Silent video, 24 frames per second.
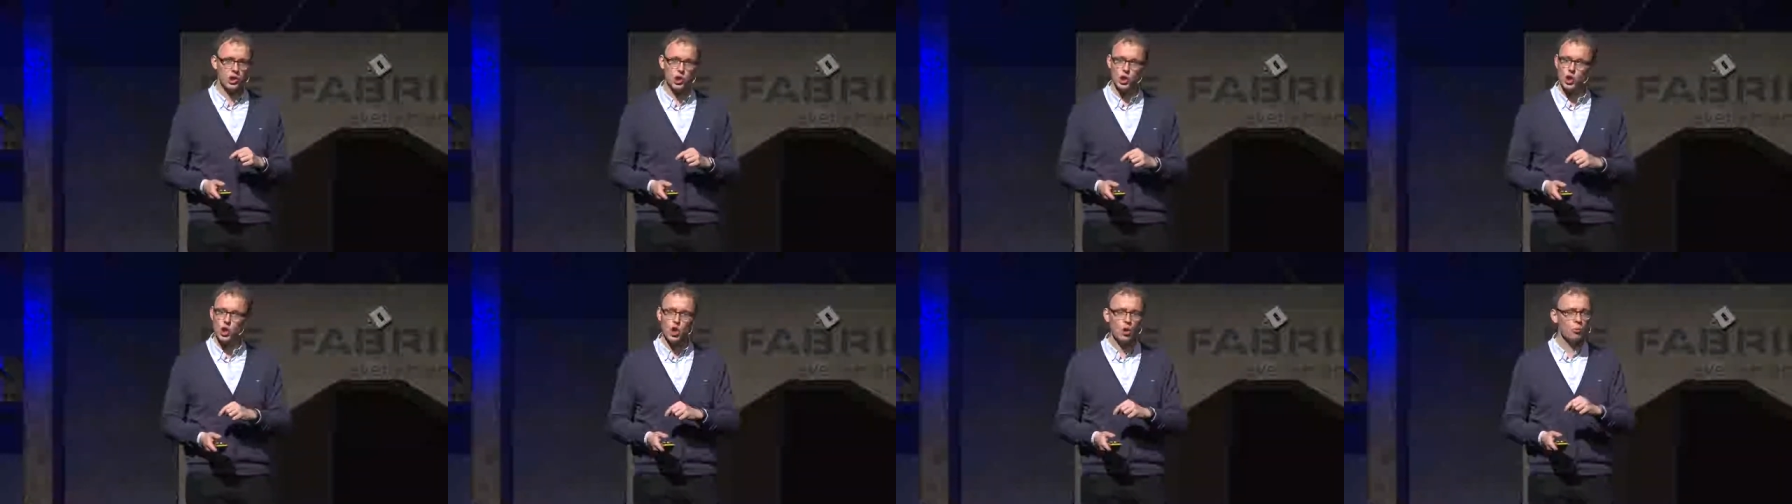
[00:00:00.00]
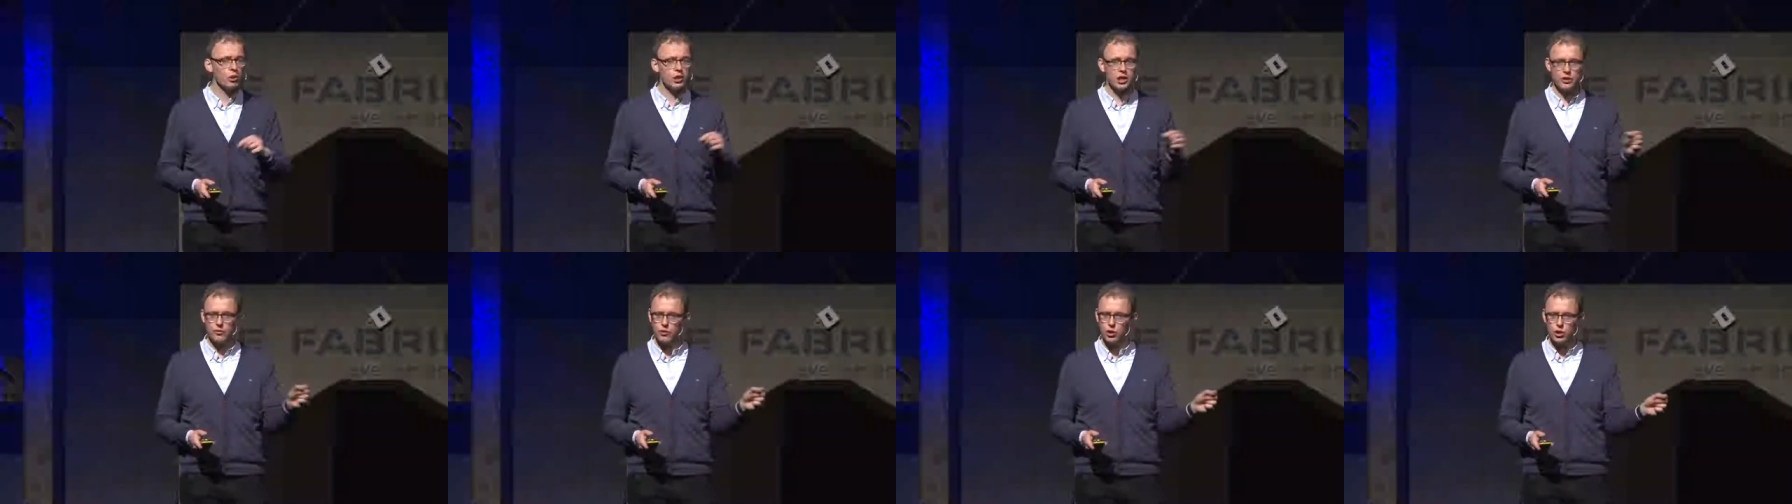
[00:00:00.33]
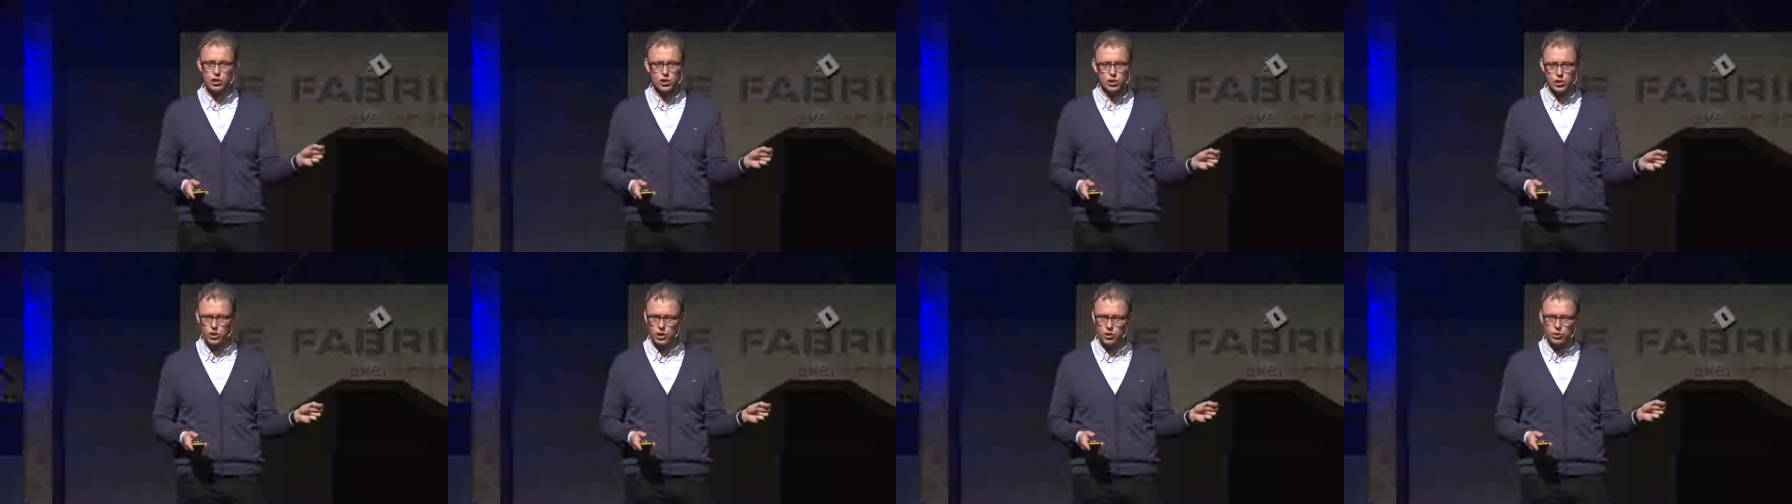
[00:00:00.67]
Nobody
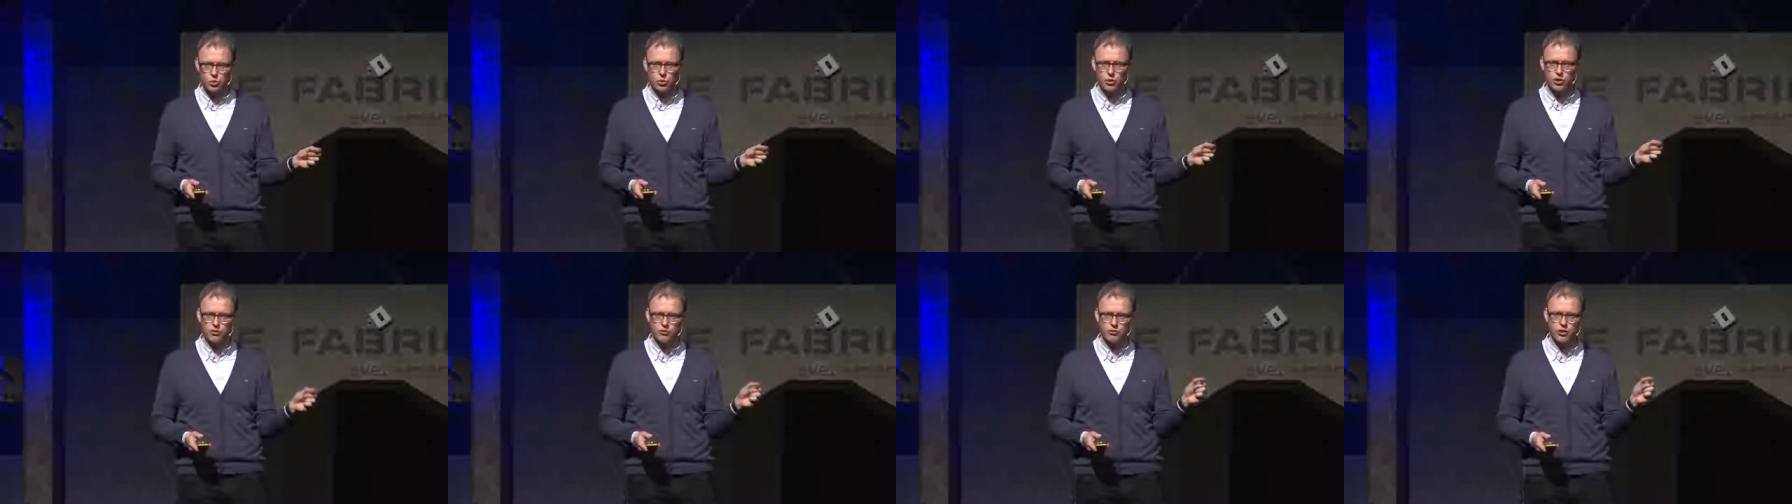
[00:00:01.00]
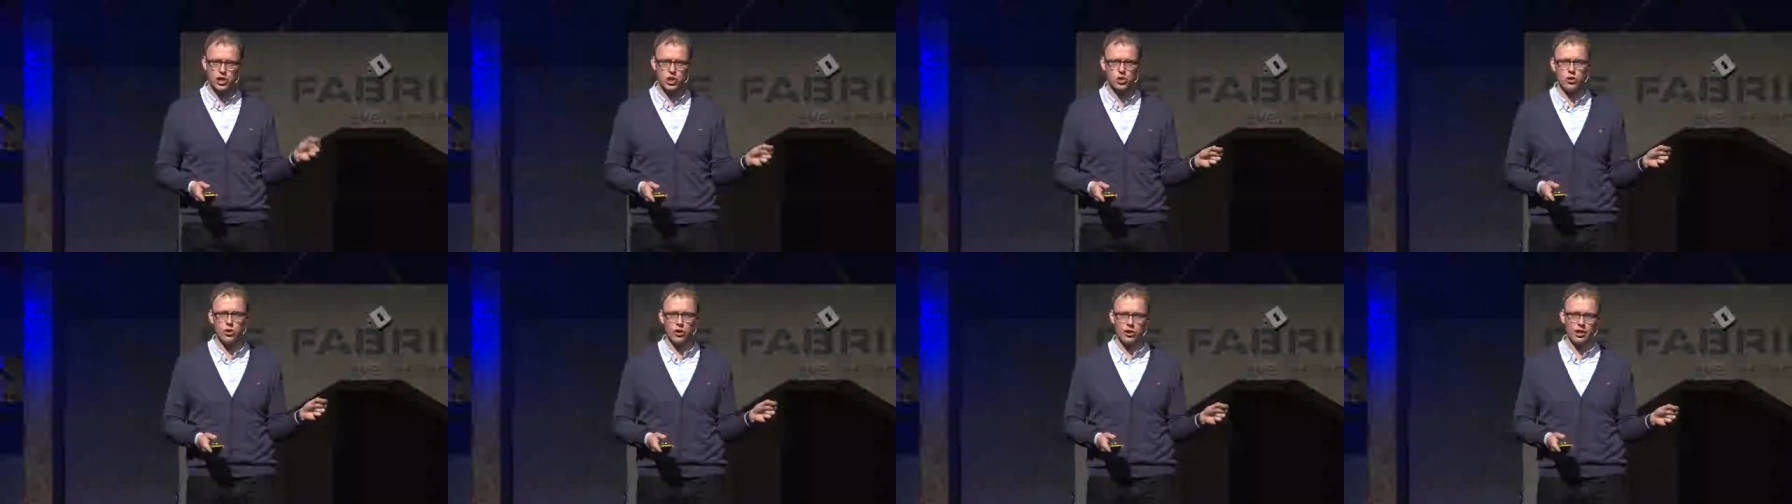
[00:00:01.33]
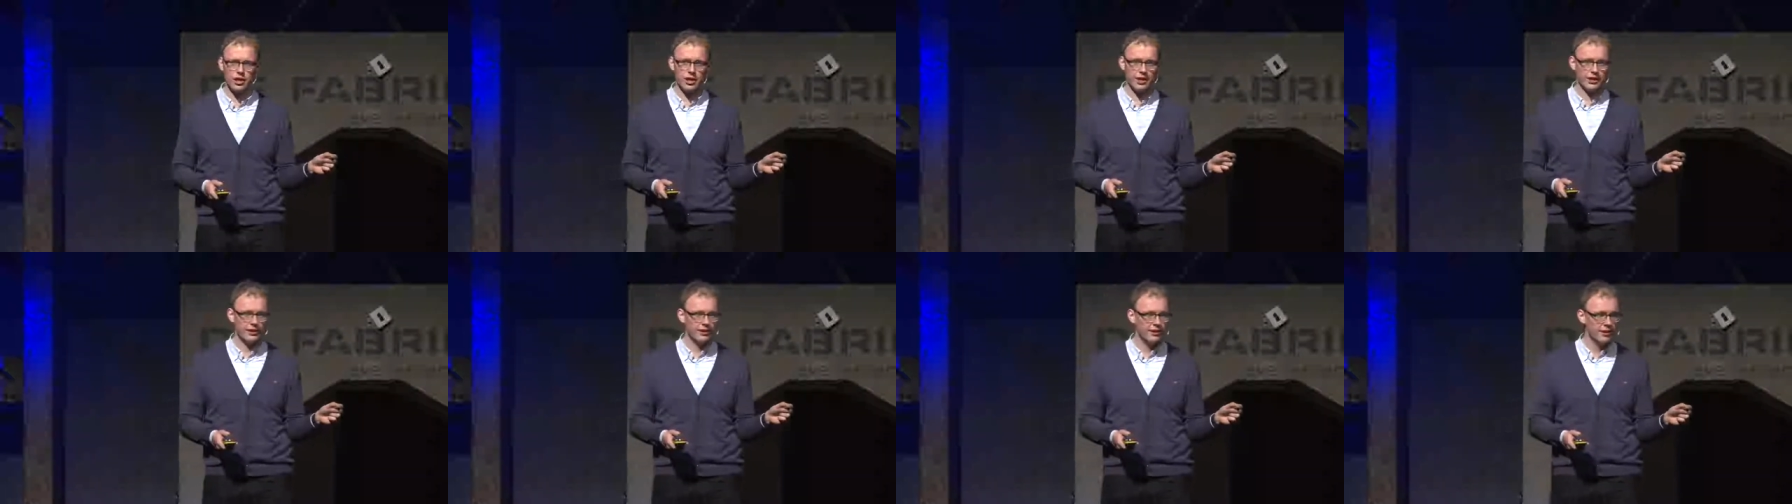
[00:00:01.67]
was doing fashion
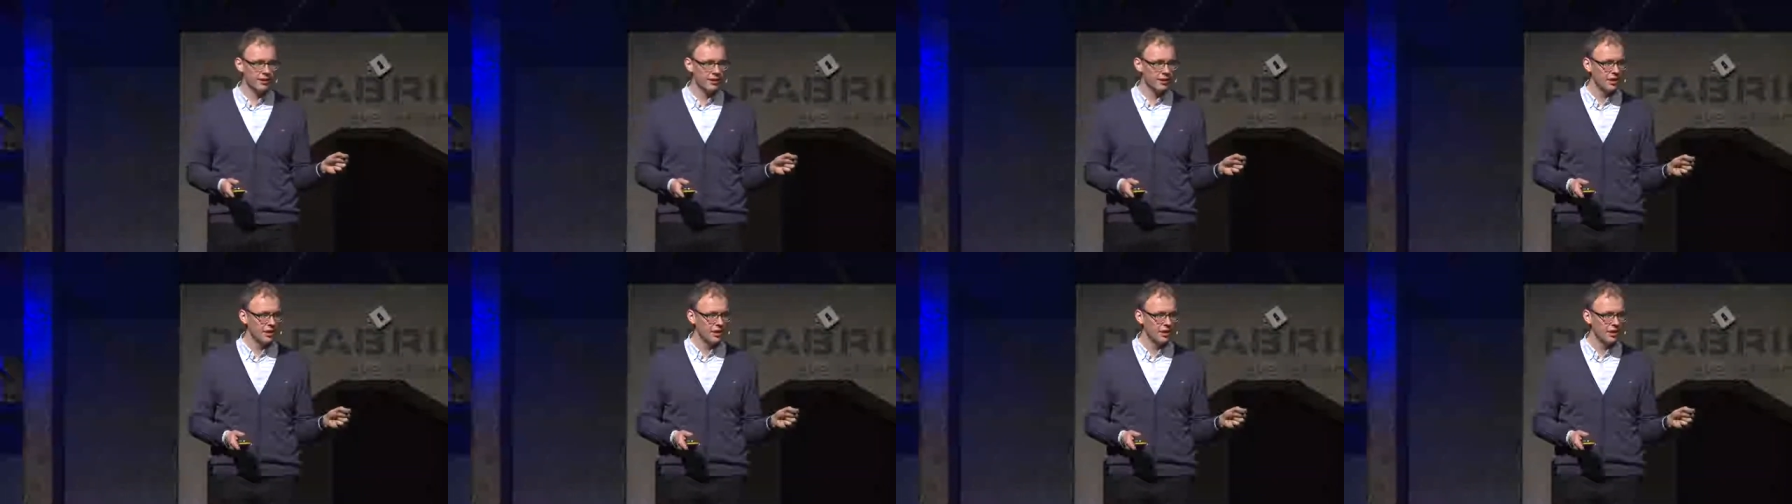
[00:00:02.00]
online.